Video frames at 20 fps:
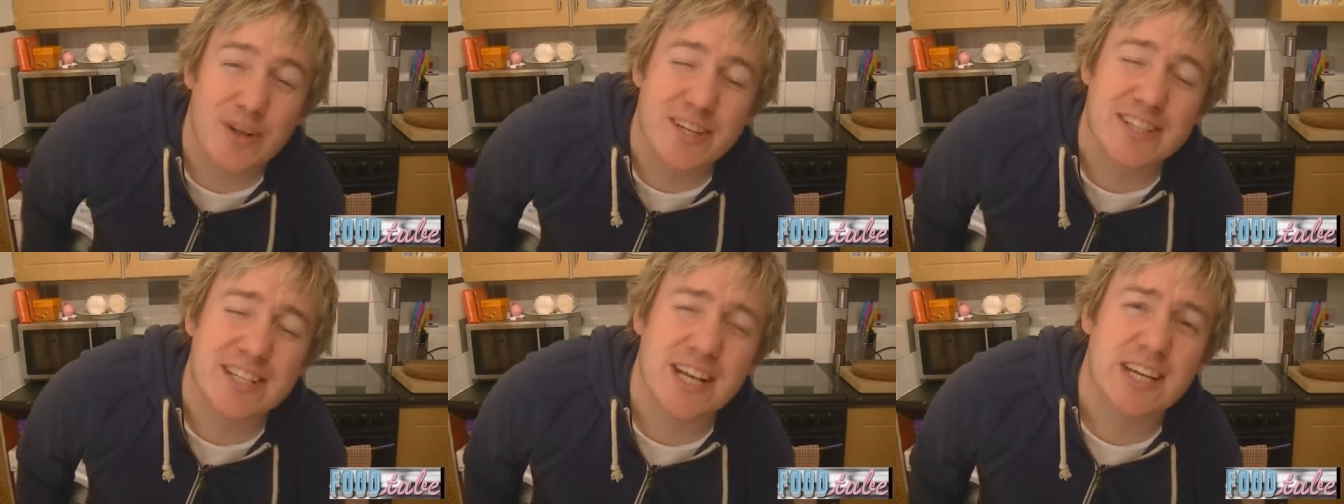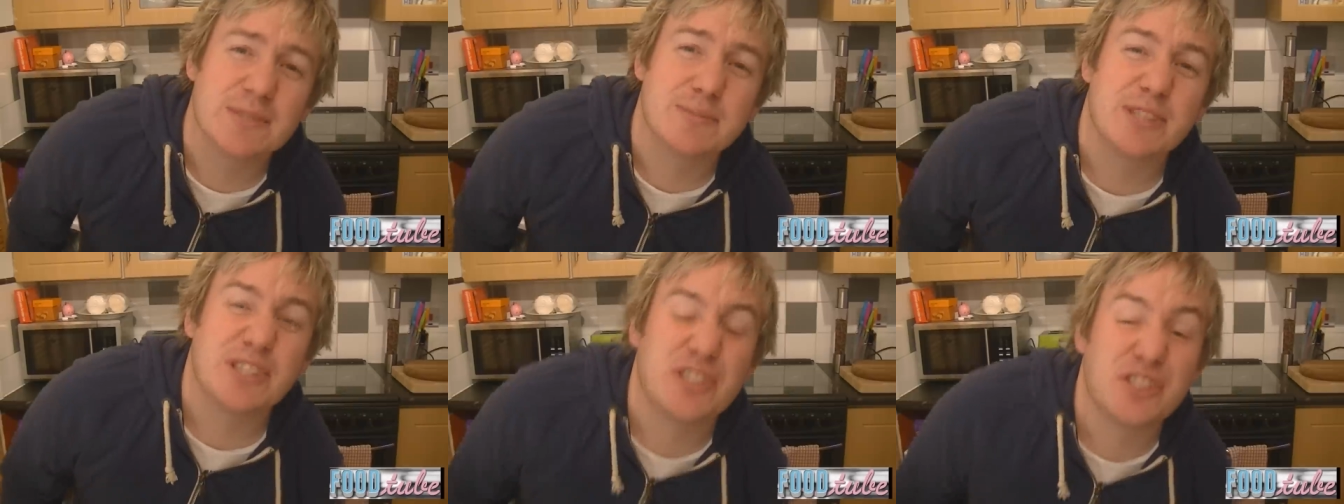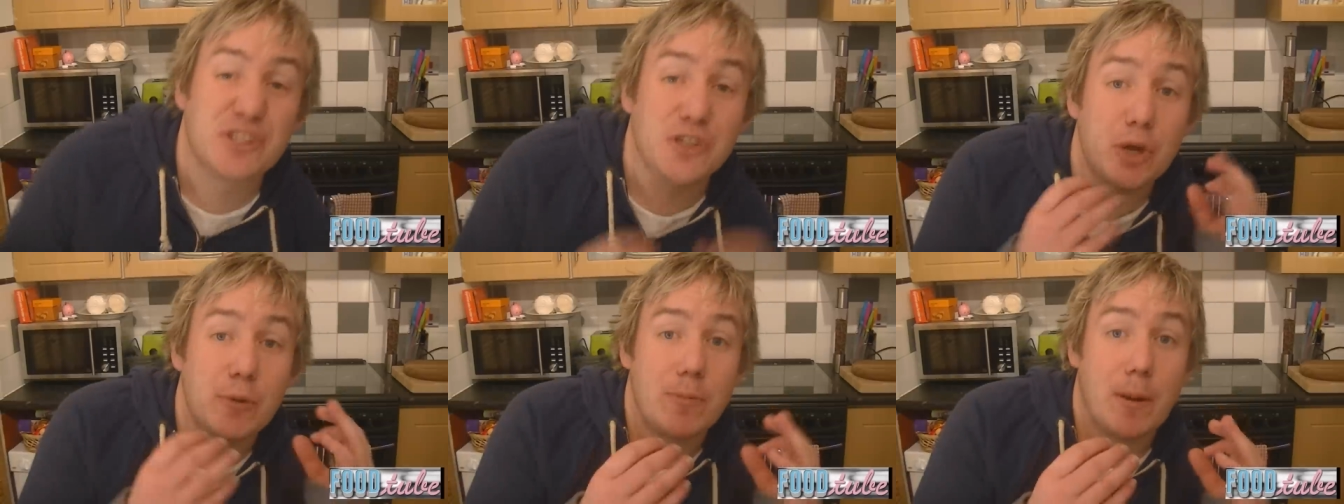It's going to be
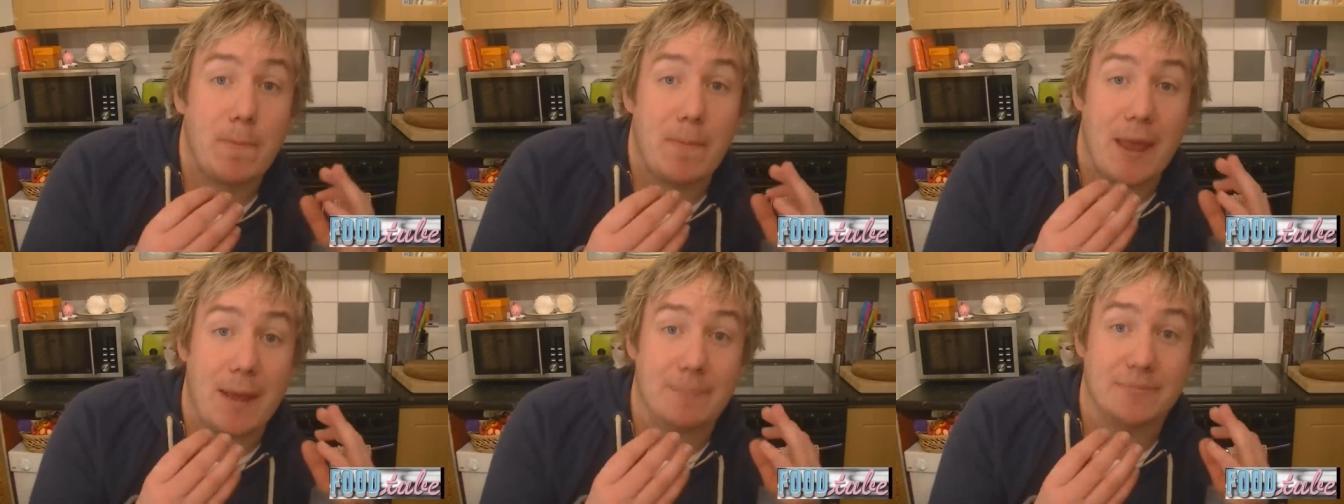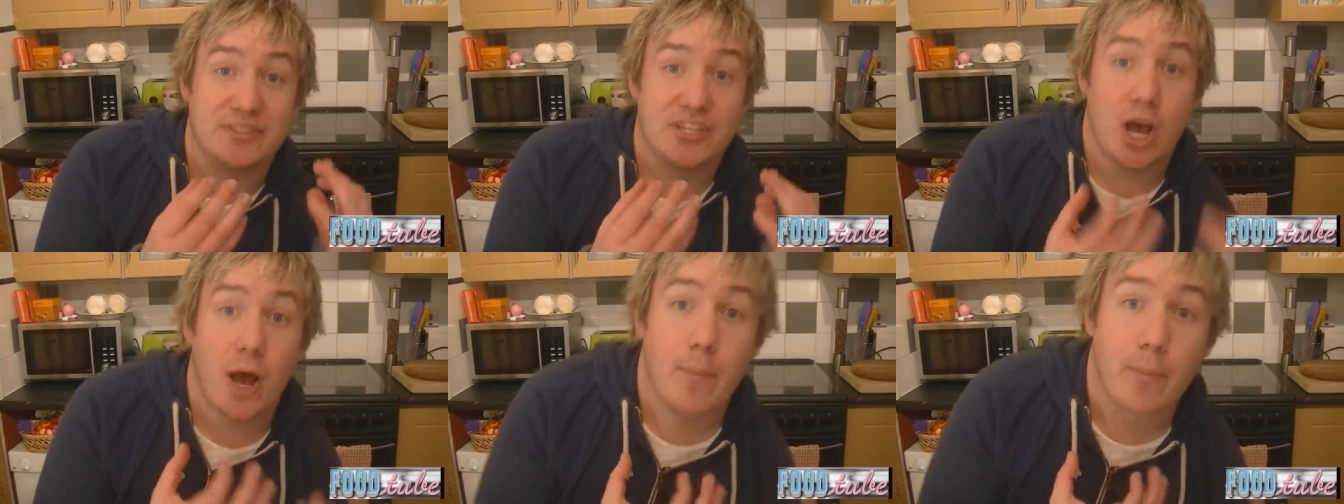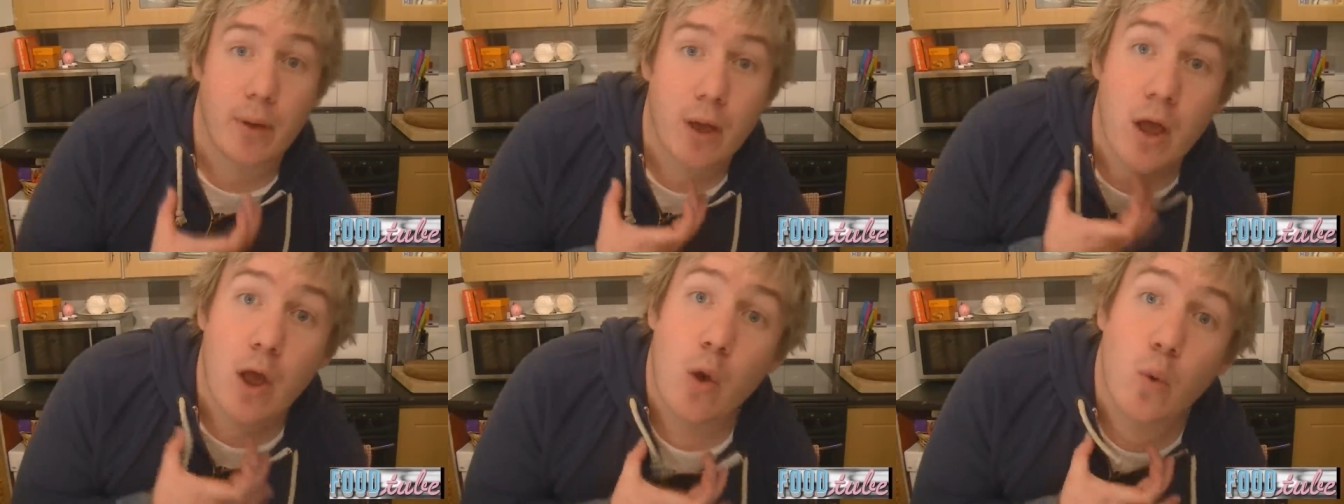super pimped
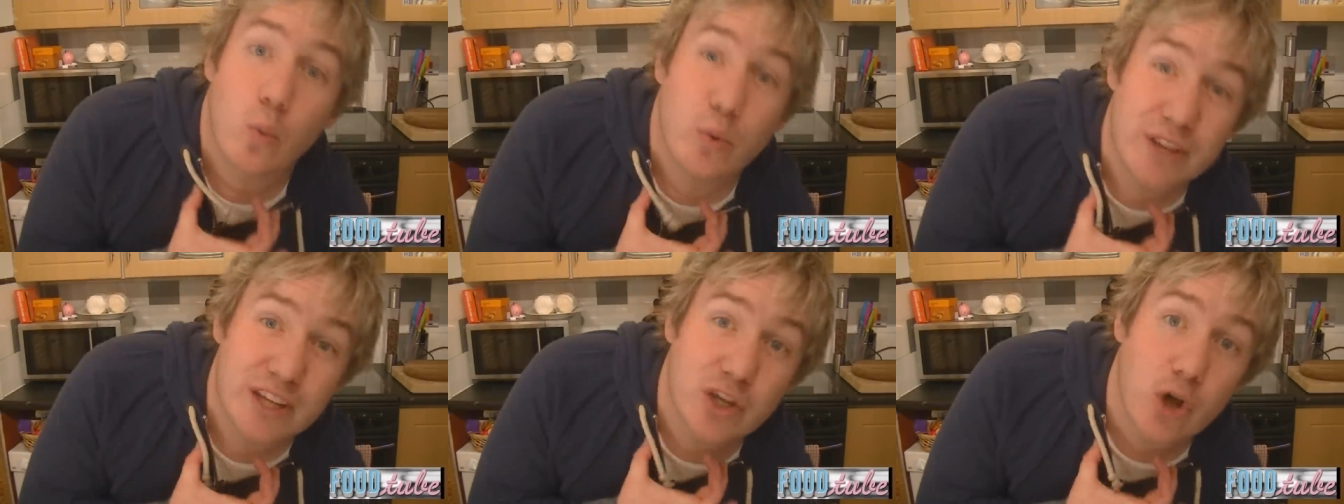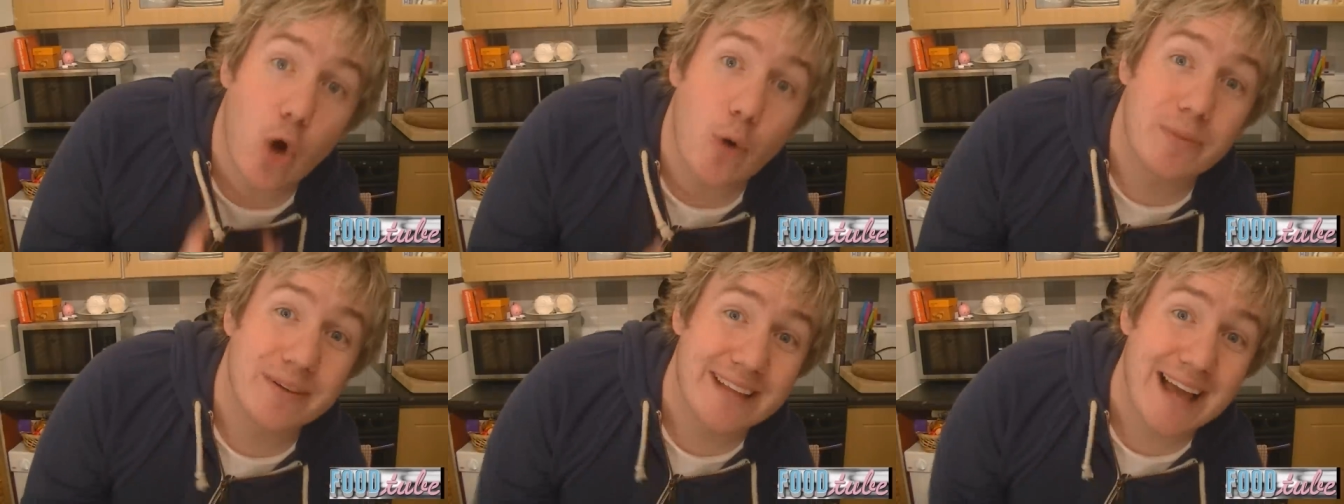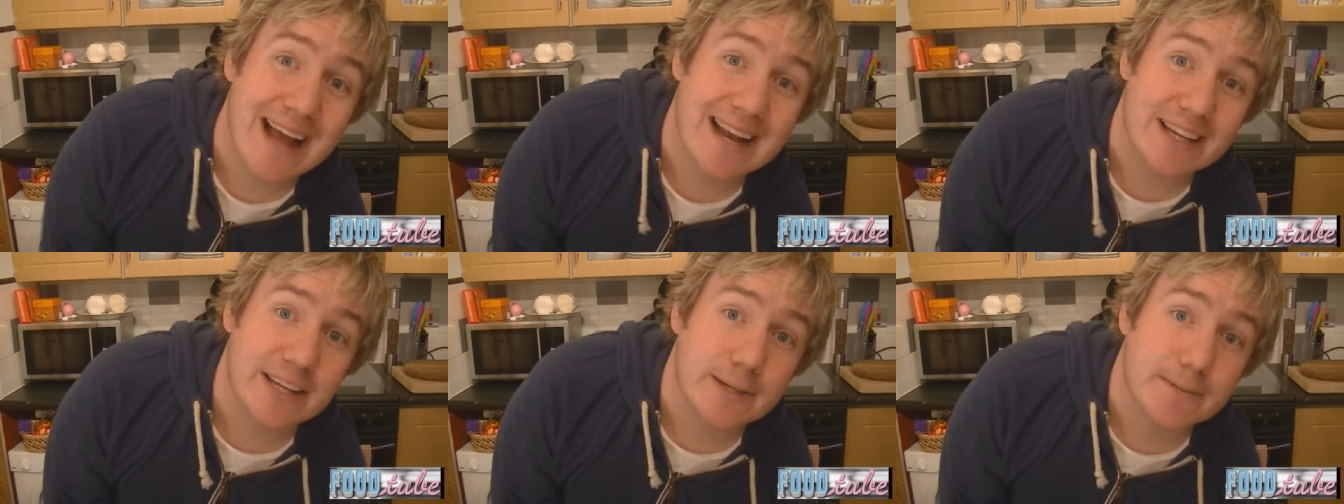up with a gold
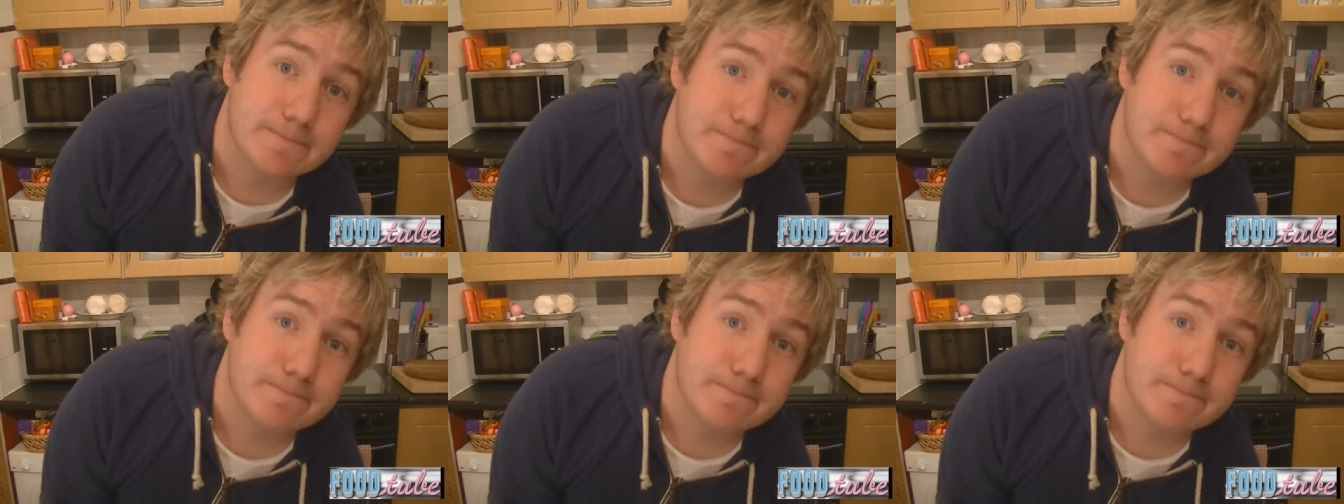medallion.